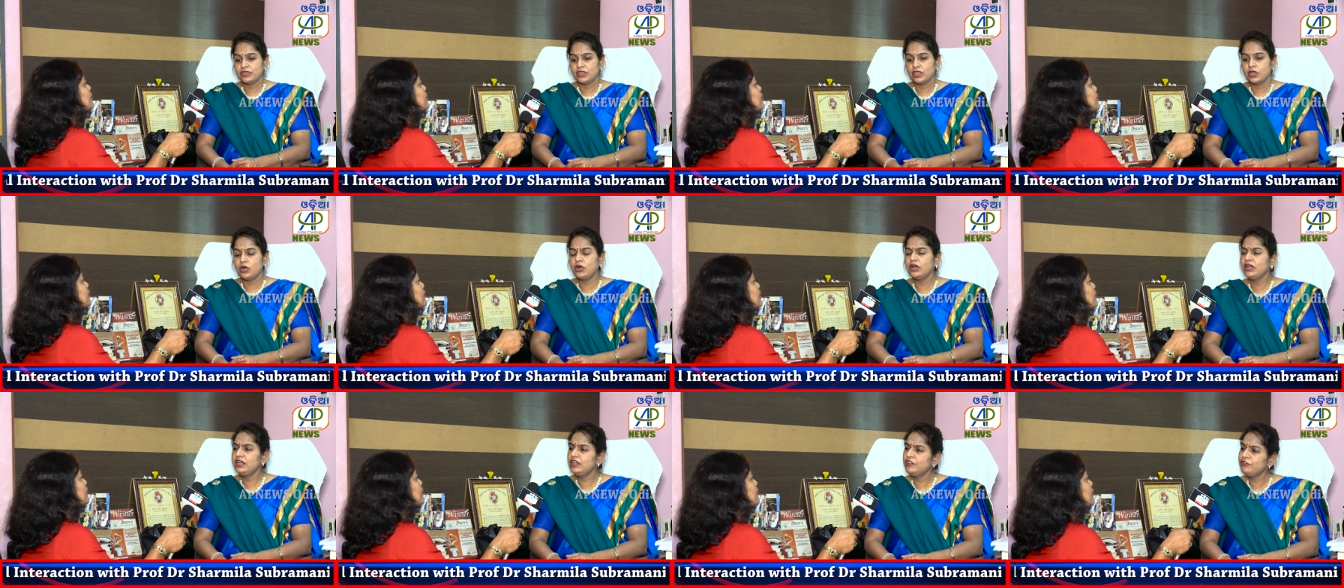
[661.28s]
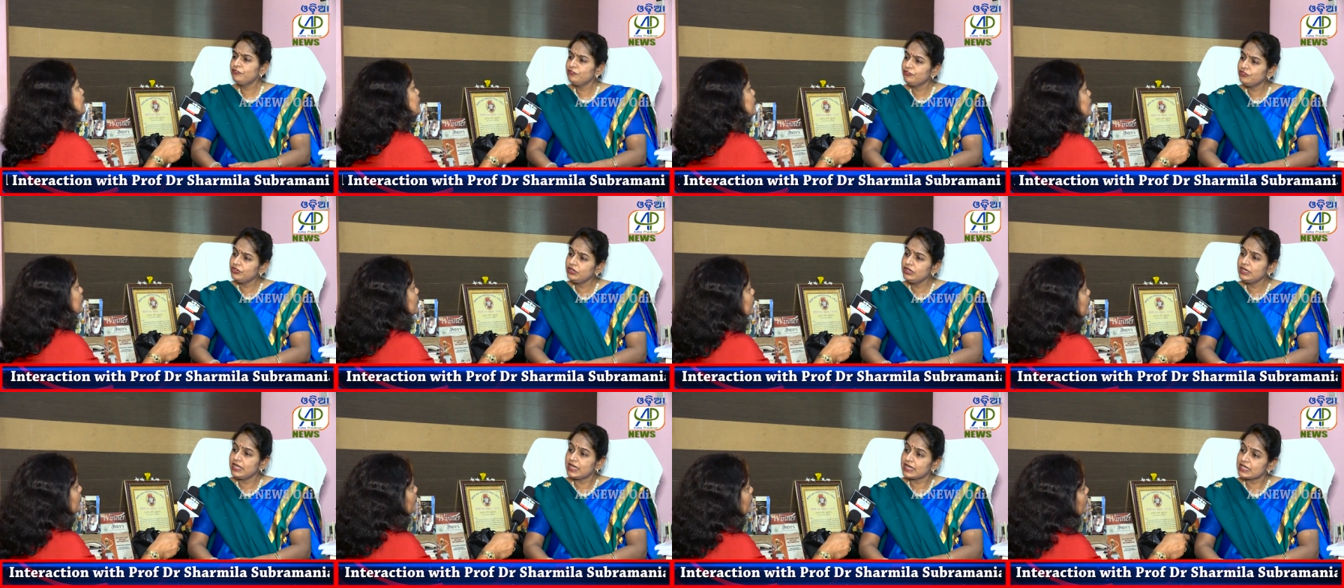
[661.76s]
on
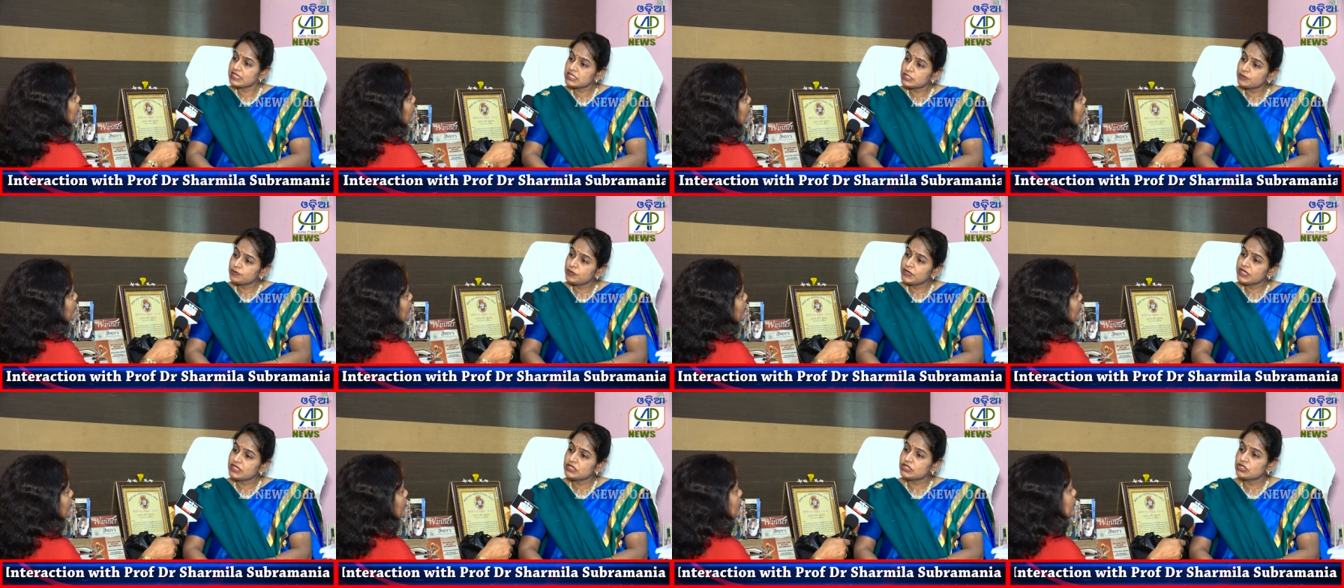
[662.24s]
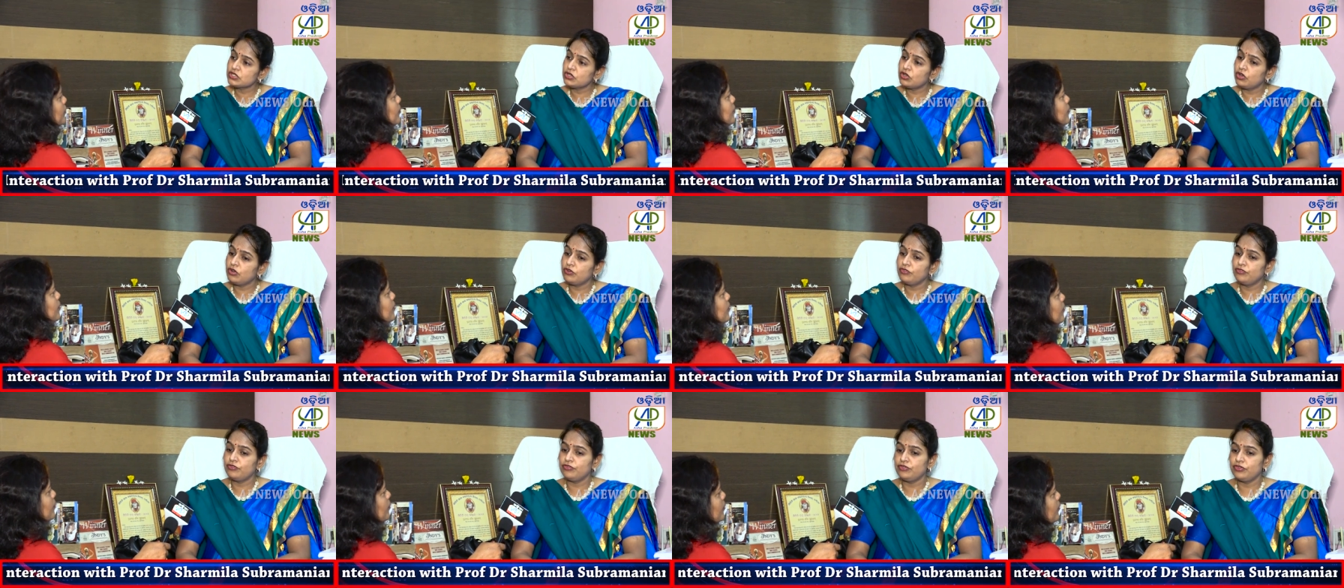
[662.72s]
different aspects
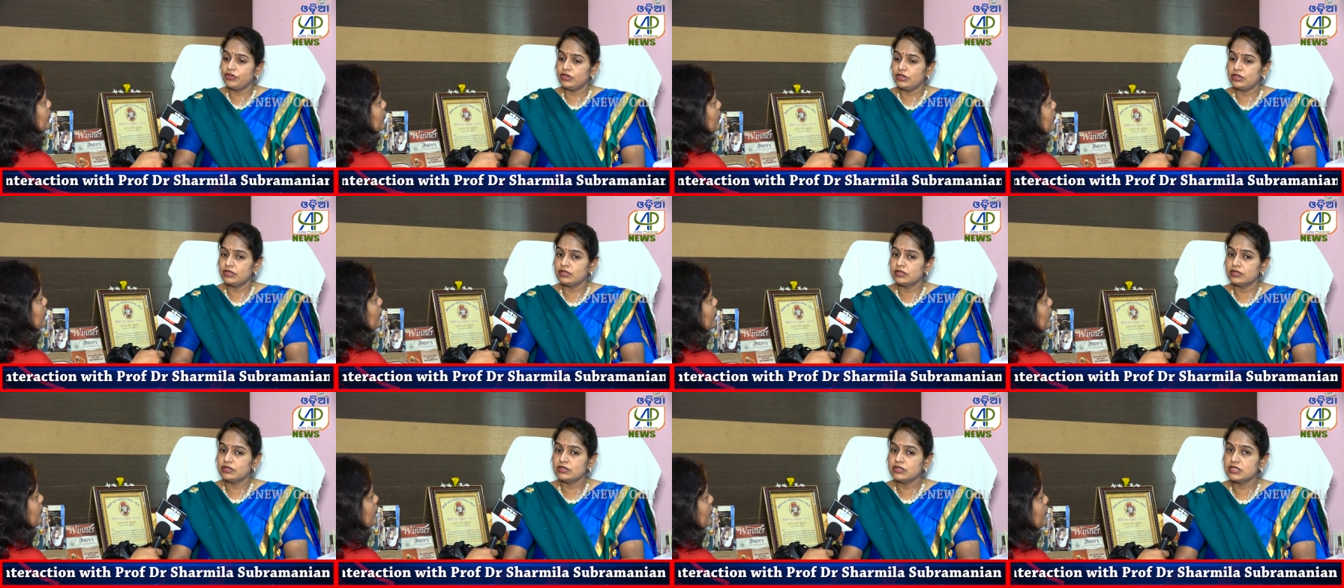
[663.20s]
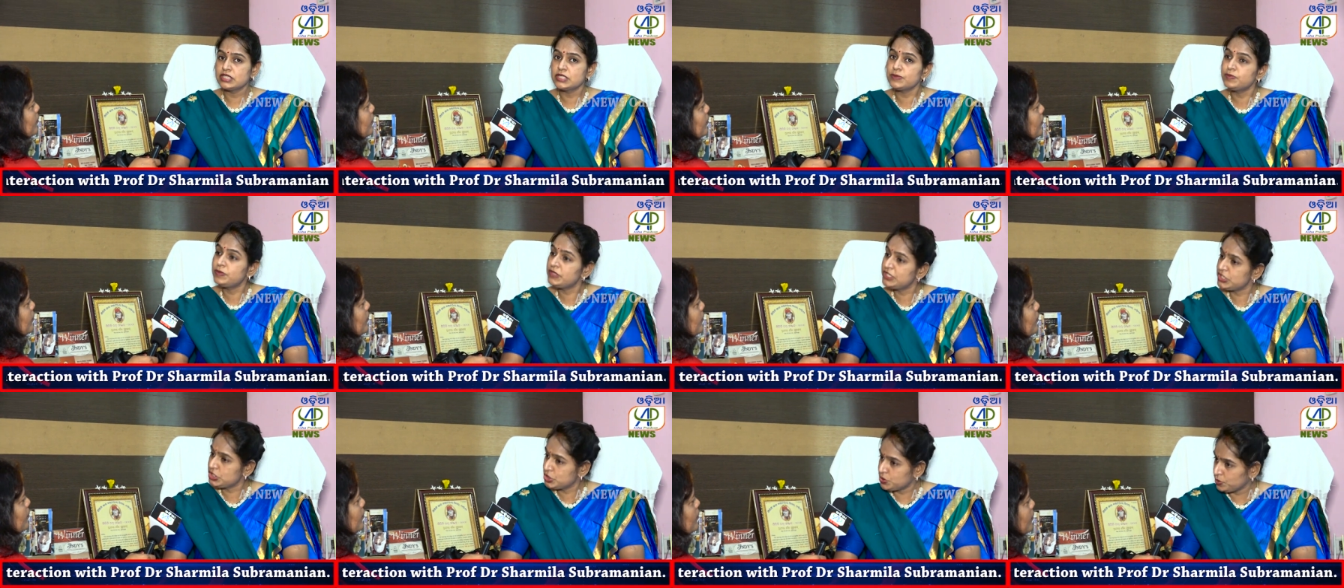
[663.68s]
of
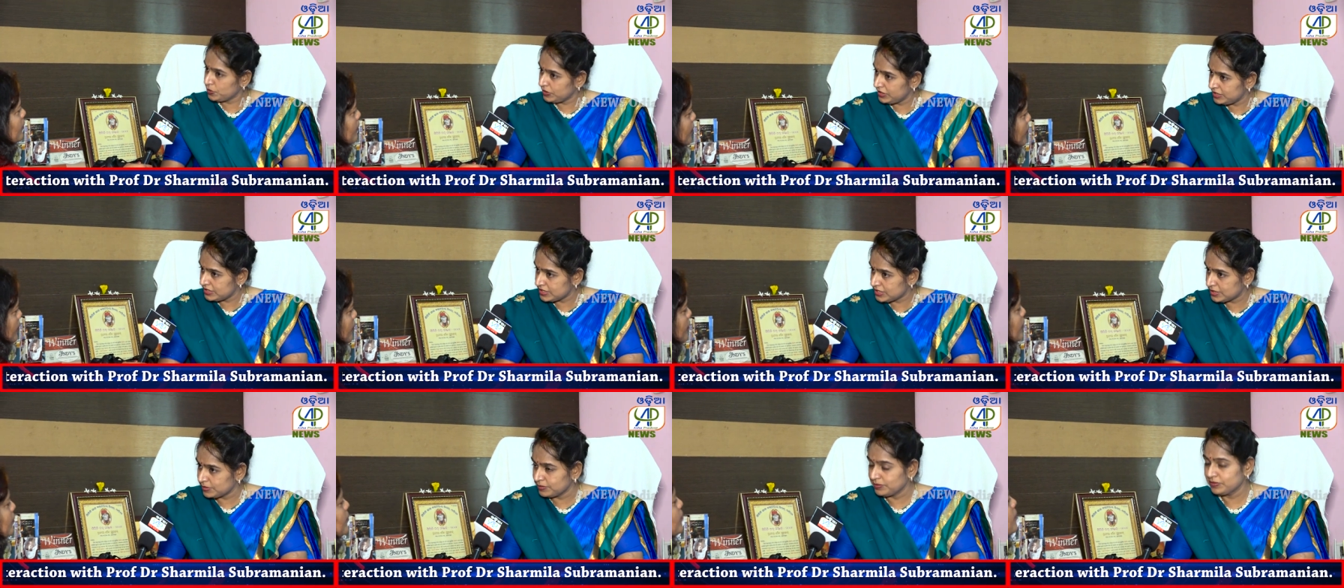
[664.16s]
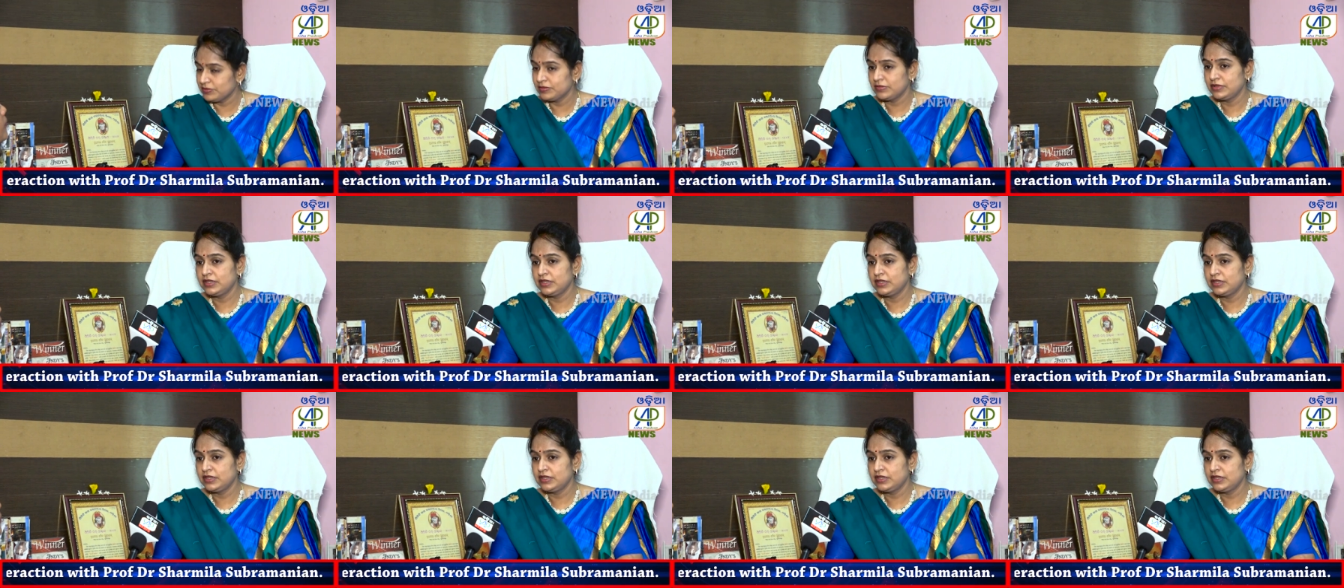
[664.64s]
spiritualism,